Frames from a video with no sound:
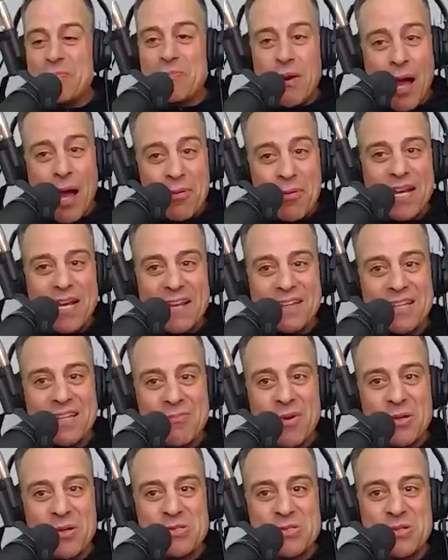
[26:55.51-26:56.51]
Probably not the
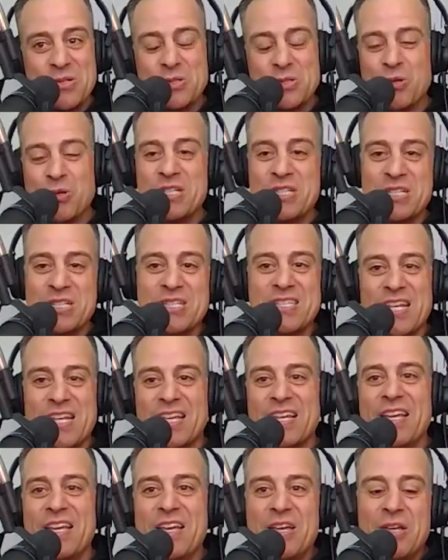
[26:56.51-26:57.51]
most nutritious
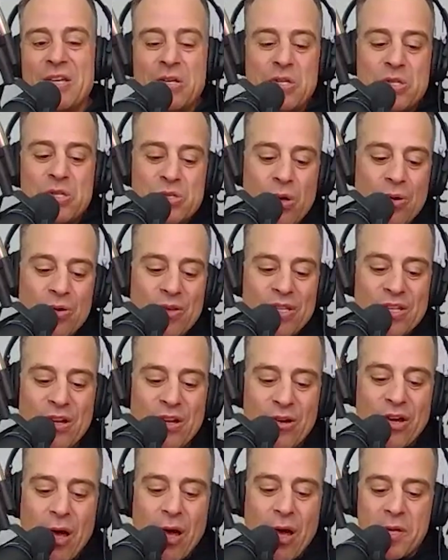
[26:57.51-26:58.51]
thing. So,
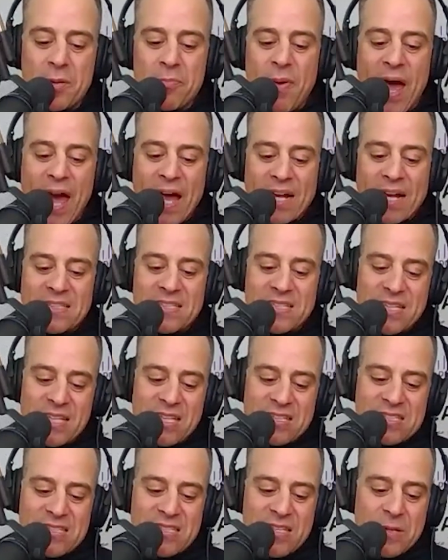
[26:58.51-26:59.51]
coming back to
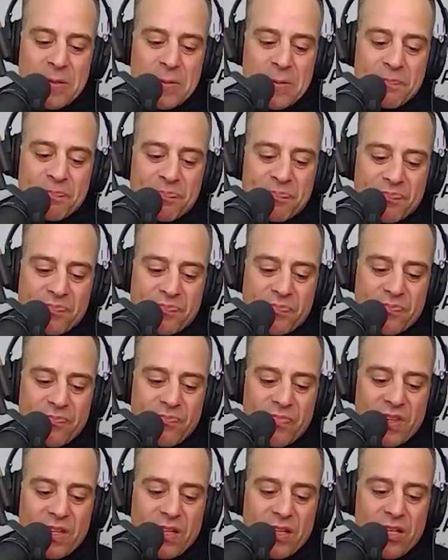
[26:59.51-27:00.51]
this,
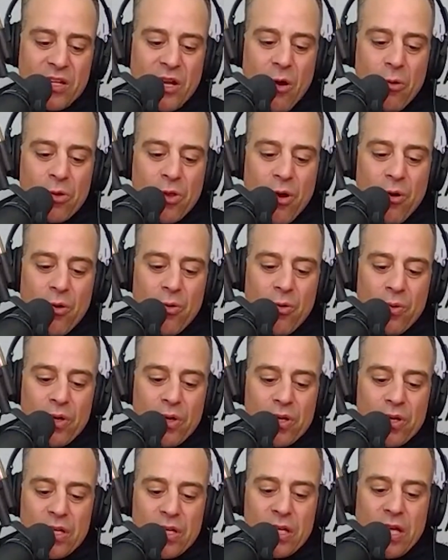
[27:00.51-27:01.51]
though,
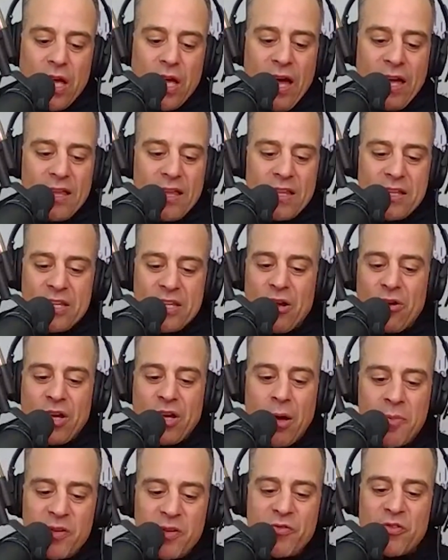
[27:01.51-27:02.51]

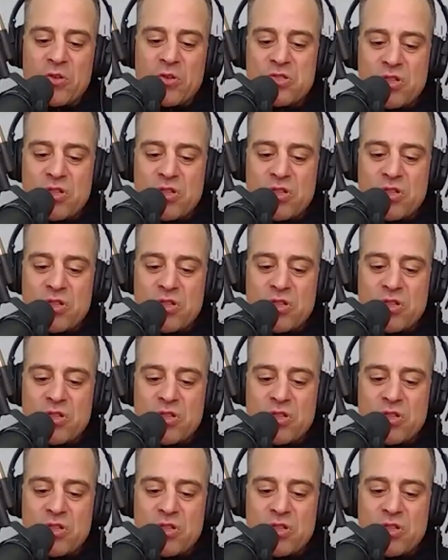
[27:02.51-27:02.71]
coming full